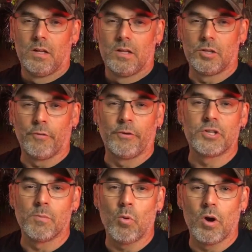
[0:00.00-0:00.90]
So for
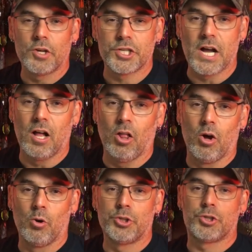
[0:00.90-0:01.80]
some more
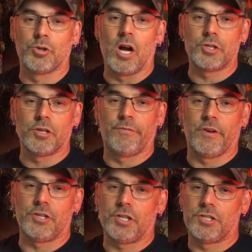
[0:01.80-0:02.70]
shallow structure
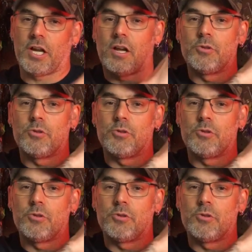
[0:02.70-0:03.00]
fishing, check out